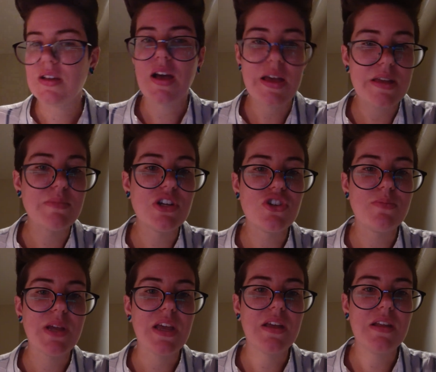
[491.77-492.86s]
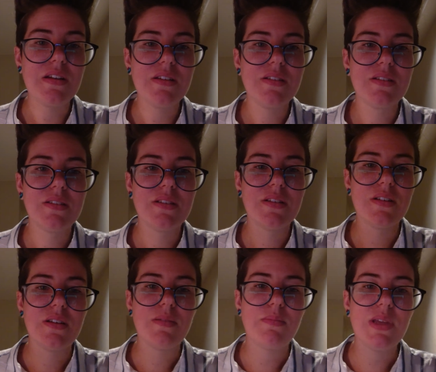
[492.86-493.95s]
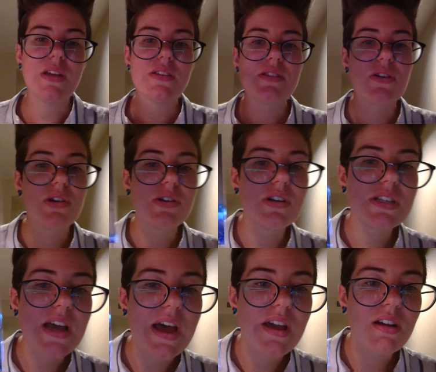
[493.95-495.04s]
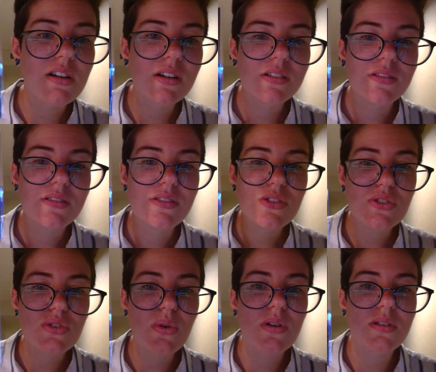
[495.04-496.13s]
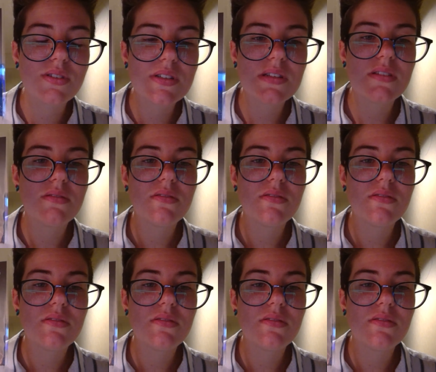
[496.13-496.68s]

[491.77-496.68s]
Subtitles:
I am in Japan because there are entire stores